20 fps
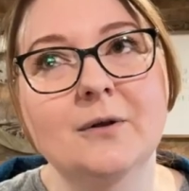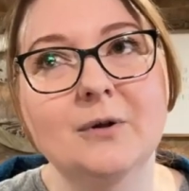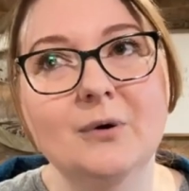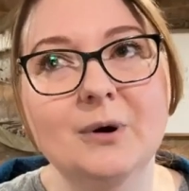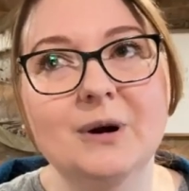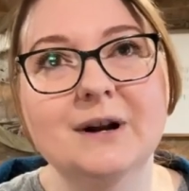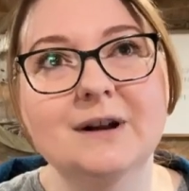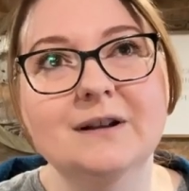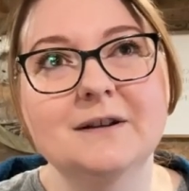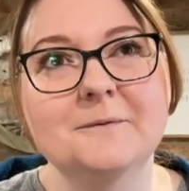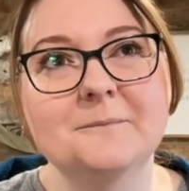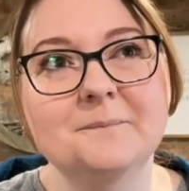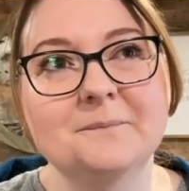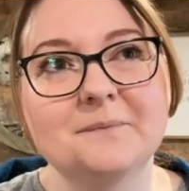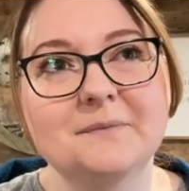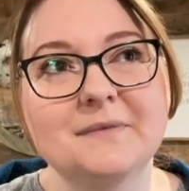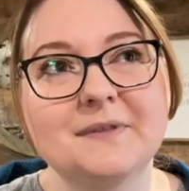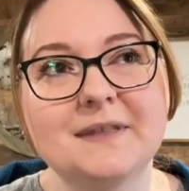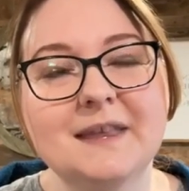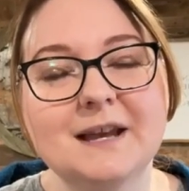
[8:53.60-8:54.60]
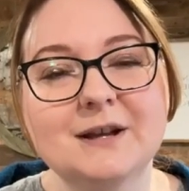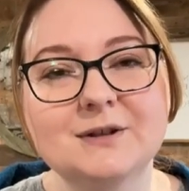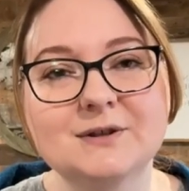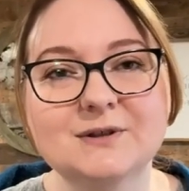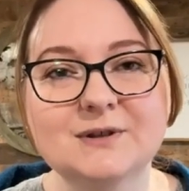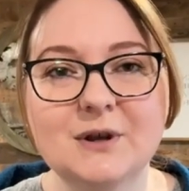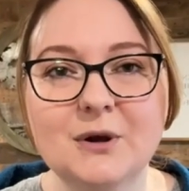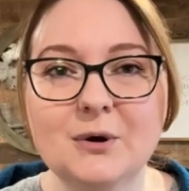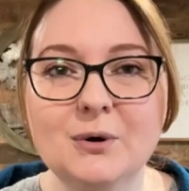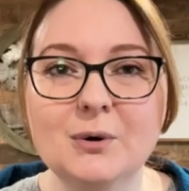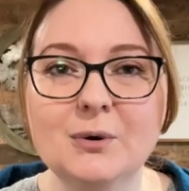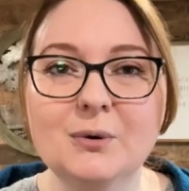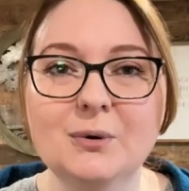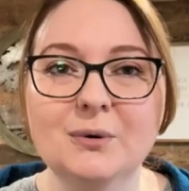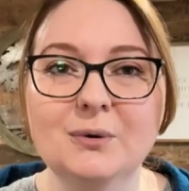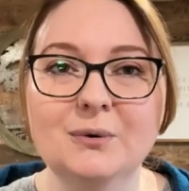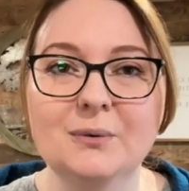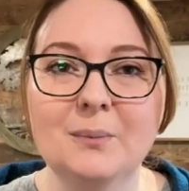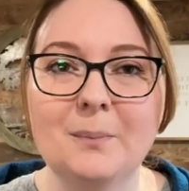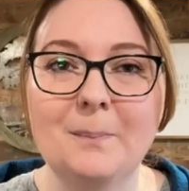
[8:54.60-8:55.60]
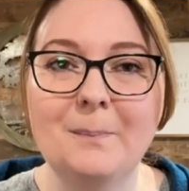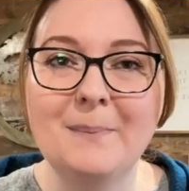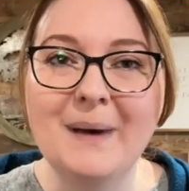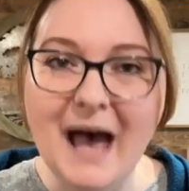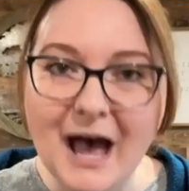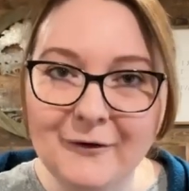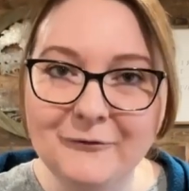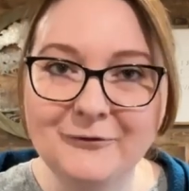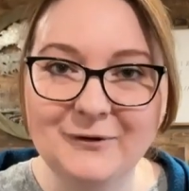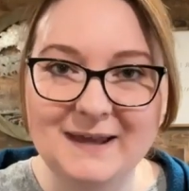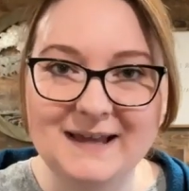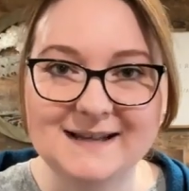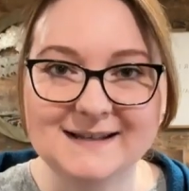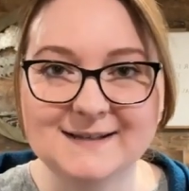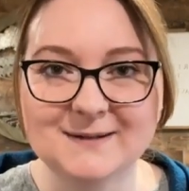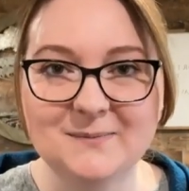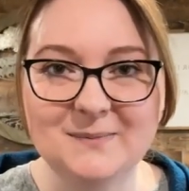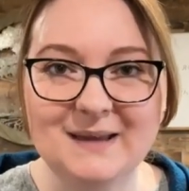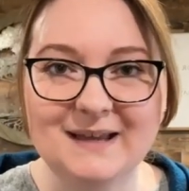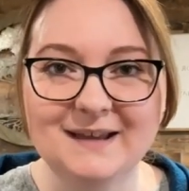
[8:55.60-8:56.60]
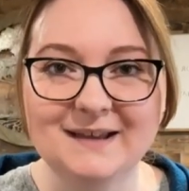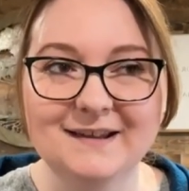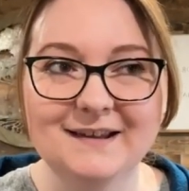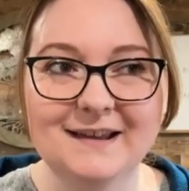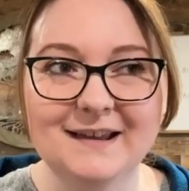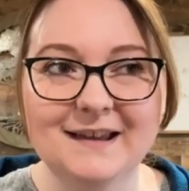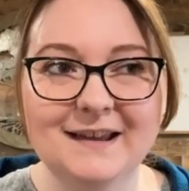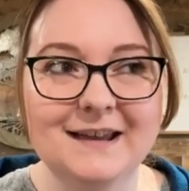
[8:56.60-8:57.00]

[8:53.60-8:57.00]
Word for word: Lord, that's so baffling to me.